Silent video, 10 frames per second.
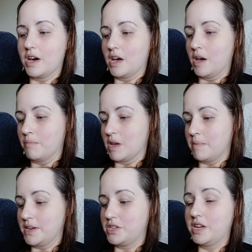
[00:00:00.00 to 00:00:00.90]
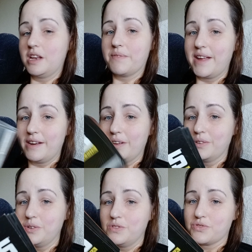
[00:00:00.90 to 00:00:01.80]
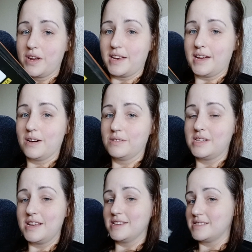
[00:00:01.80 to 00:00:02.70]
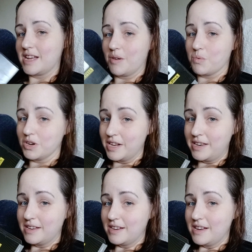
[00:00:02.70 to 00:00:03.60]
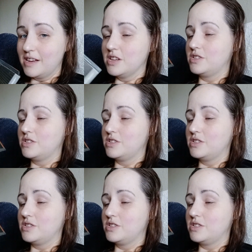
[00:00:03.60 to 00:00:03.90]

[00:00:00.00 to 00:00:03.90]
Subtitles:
I'm actually getting ready to go do this right now. Today is day 1.